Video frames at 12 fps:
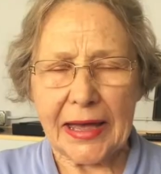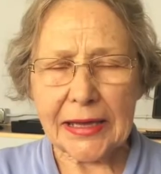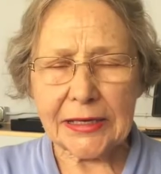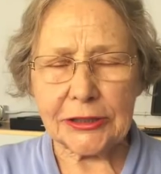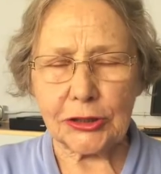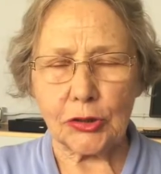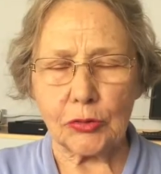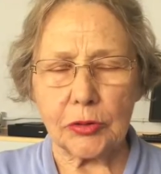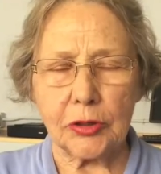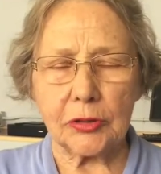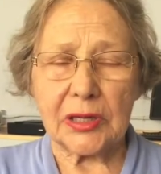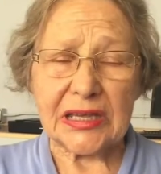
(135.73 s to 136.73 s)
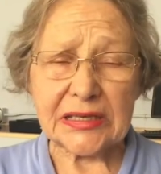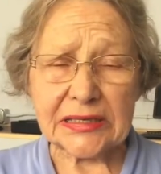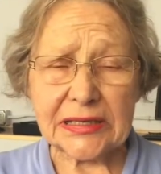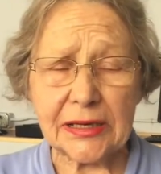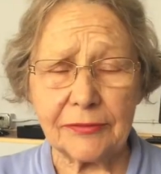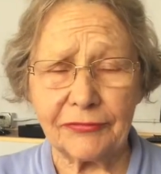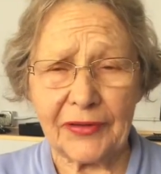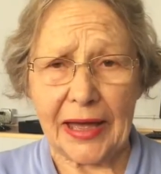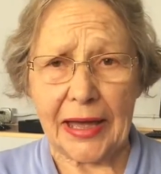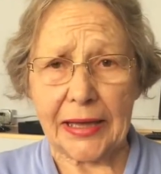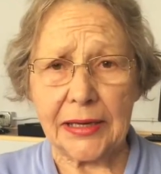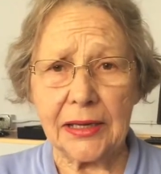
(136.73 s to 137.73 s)
Find you. You're easy to
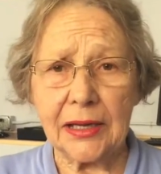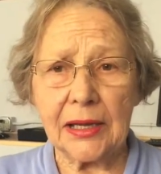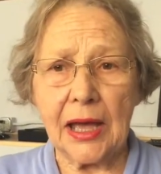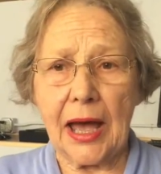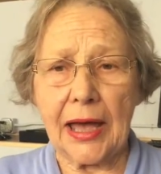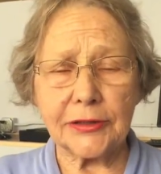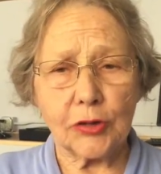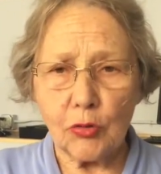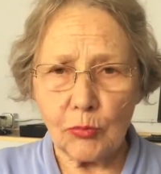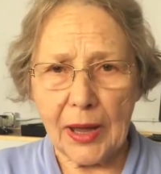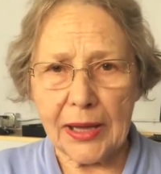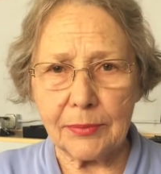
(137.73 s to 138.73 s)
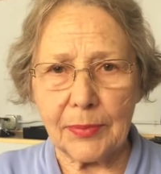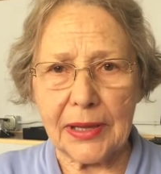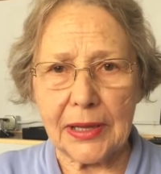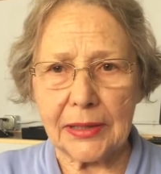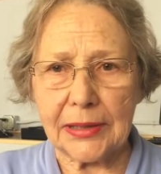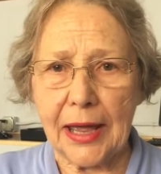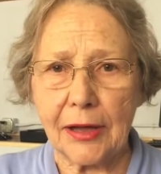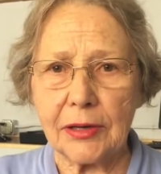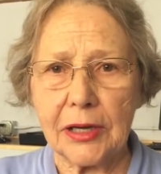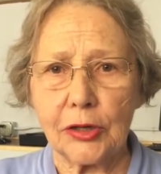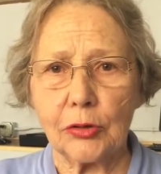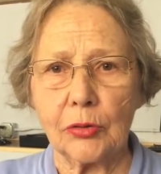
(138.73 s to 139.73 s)
find. I don't mind being
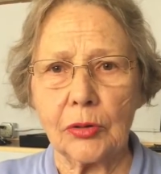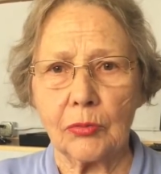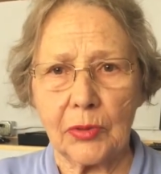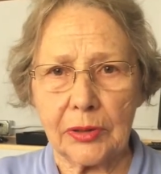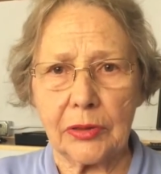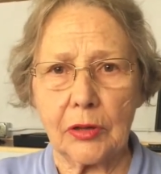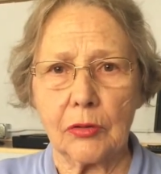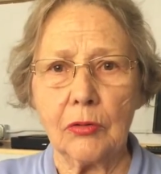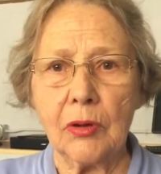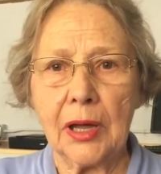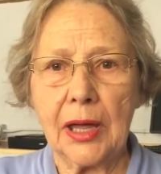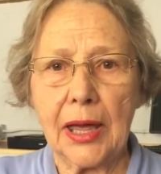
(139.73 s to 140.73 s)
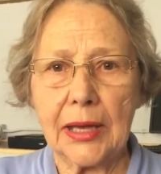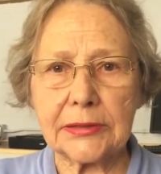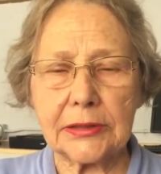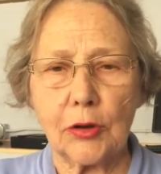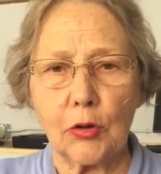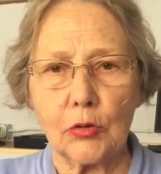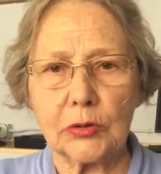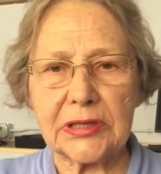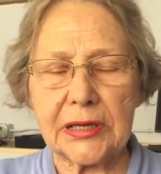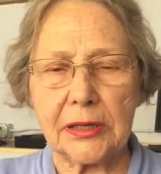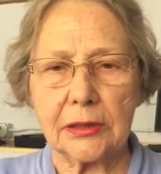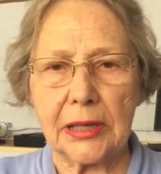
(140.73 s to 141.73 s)
down here with you as an
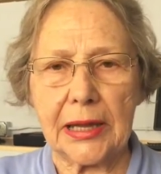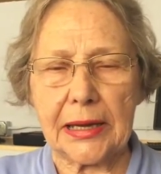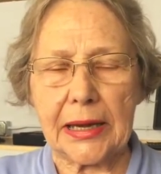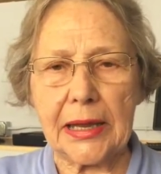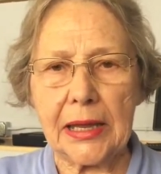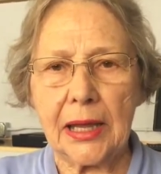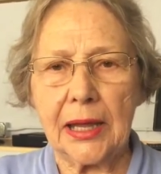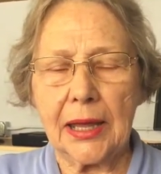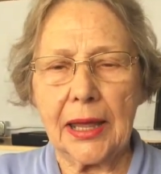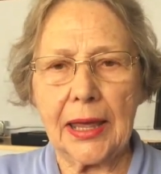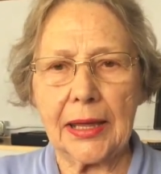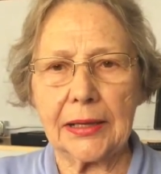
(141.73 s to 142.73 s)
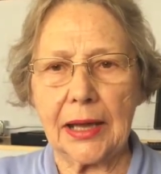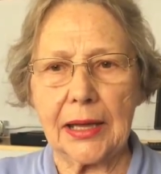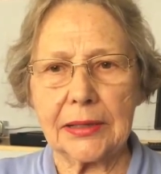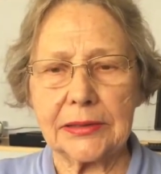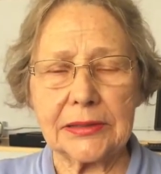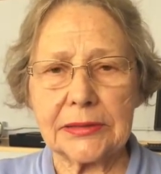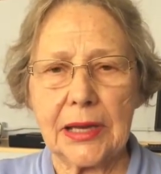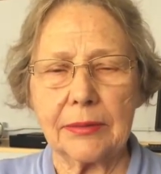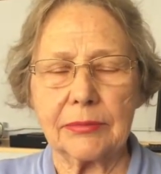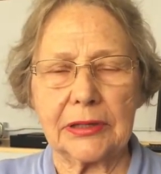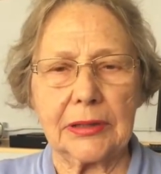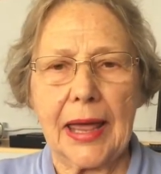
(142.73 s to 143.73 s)
old single lady. And I just,
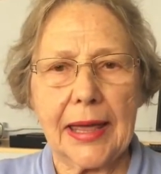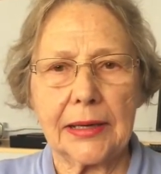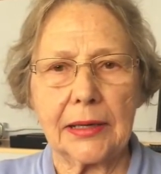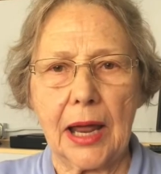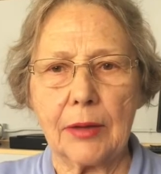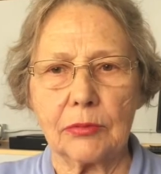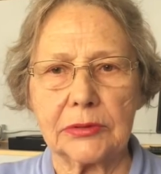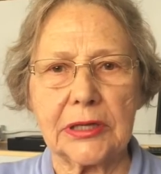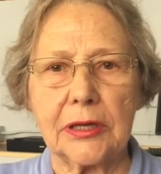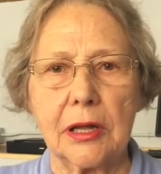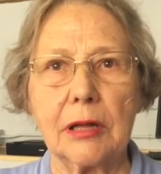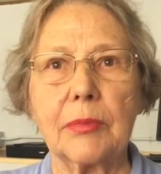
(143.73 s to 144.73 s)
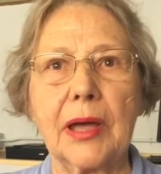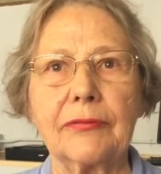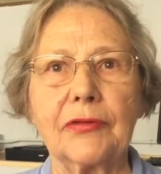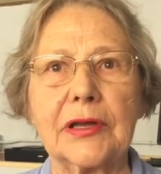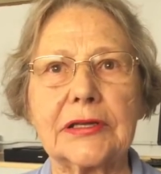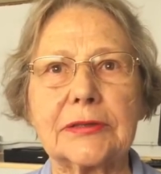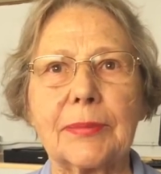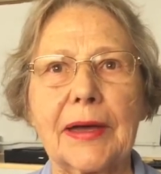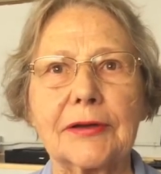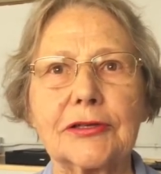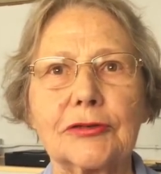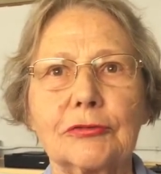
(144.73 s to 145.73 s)
I'm delighted. I will tell all my friends
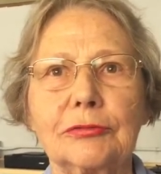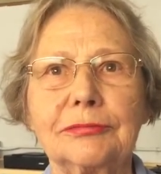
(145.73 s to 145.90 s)
about you.